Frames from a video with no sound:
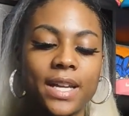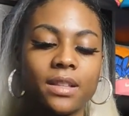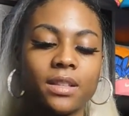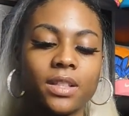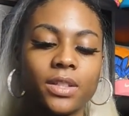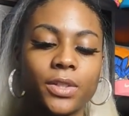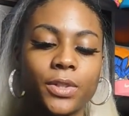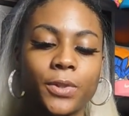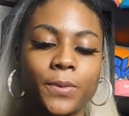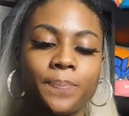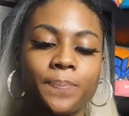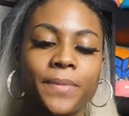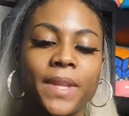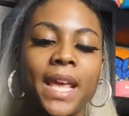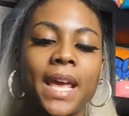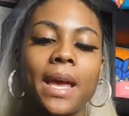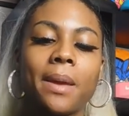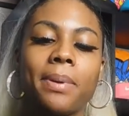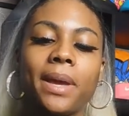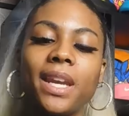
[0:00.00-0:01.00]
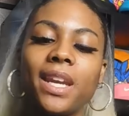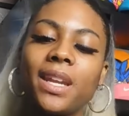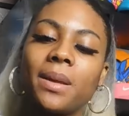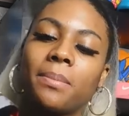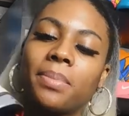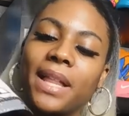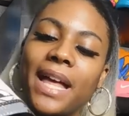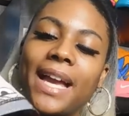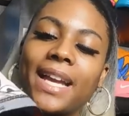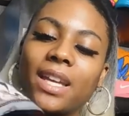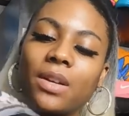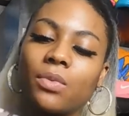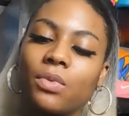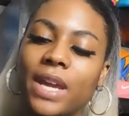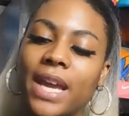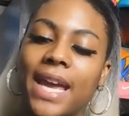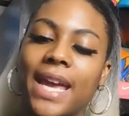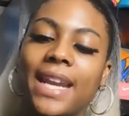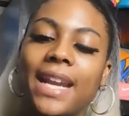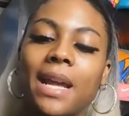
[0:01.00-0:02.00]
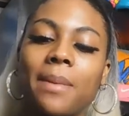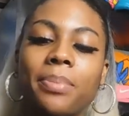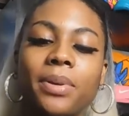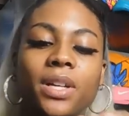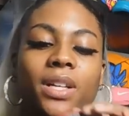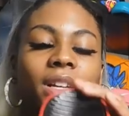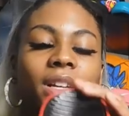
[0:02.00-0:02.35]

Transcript: a little. I painted it black and red and I put